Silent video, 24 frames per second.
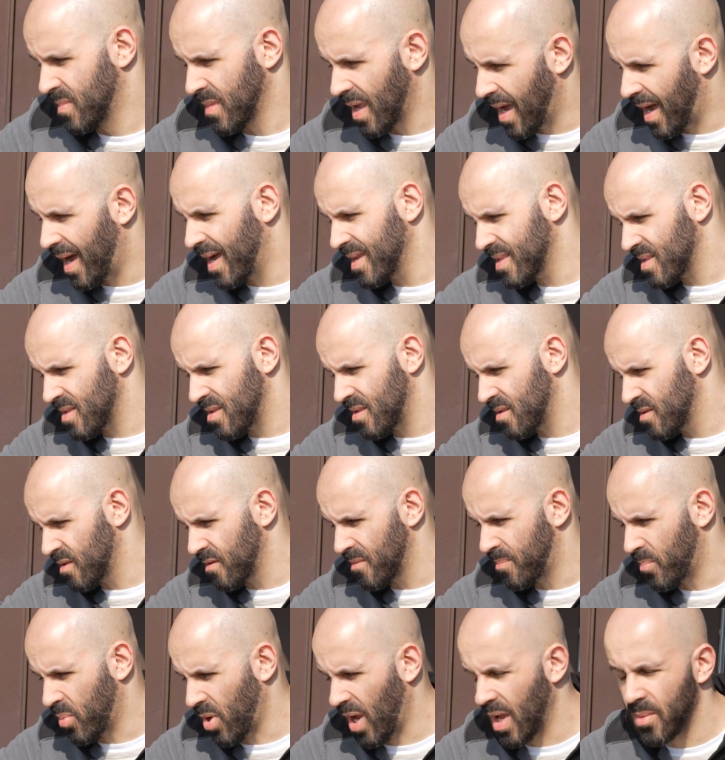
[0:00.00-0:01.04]
idle,
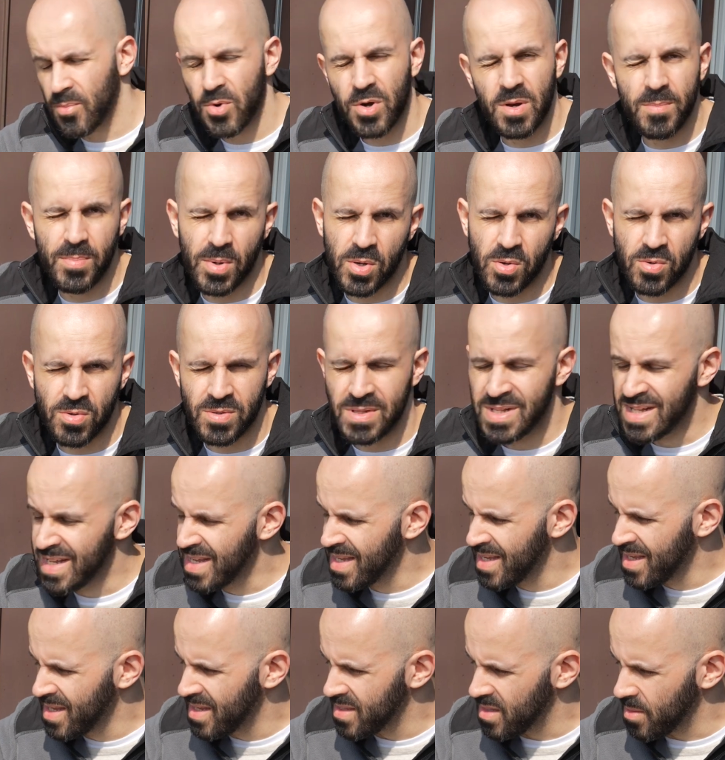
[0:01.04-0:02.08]
the primary bowl,
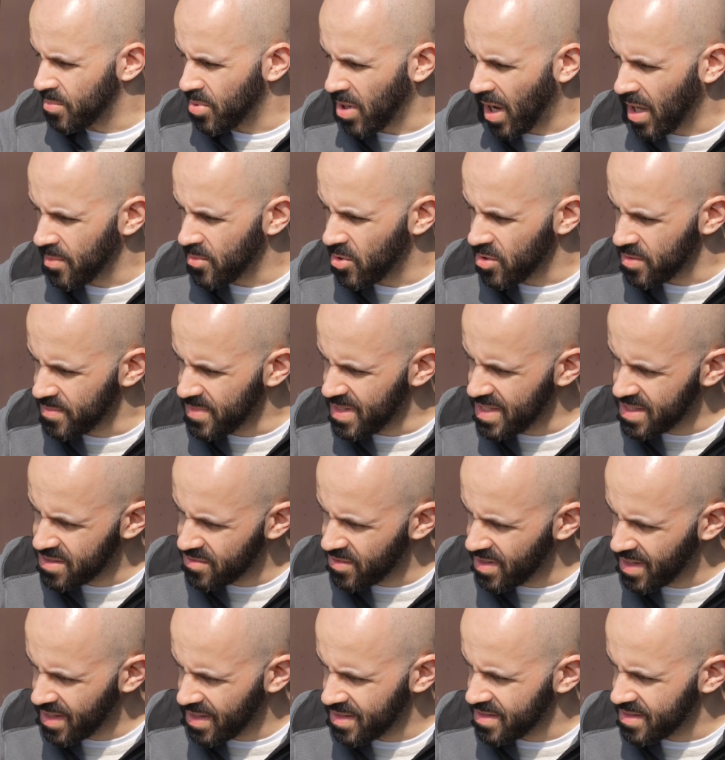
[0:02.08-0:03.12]
the primary metering